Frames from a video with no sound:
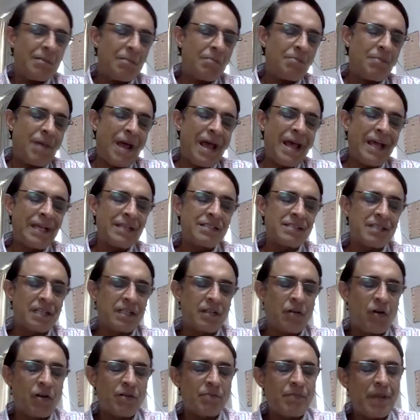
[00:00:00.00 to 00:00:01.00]
banks
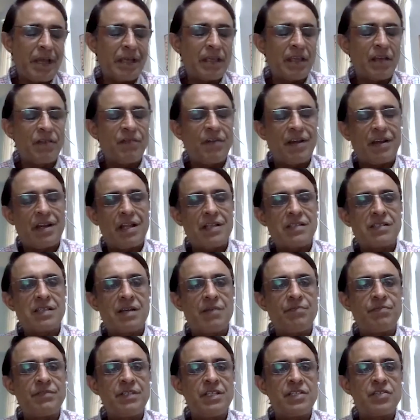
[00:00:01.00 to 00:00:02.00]
and non-banking finance
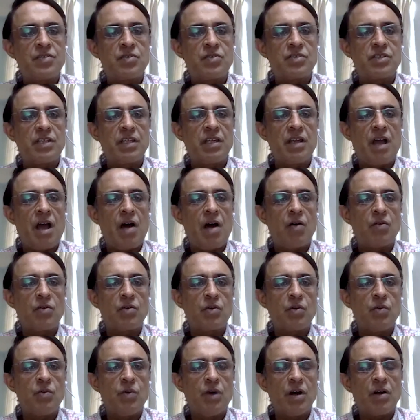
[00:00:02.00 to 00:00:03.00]
companies to see how
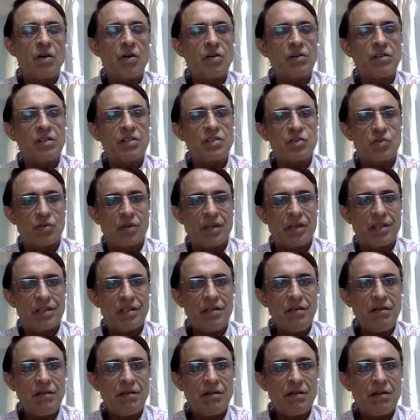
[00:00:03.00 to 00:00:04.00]
to work on this
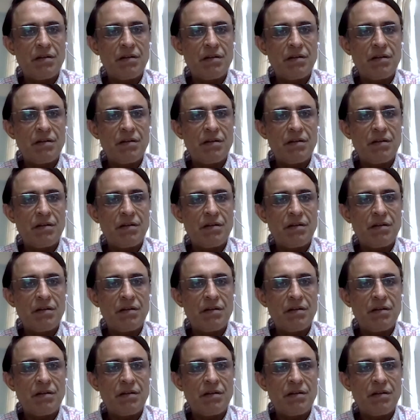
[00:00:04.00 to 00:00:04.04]
together.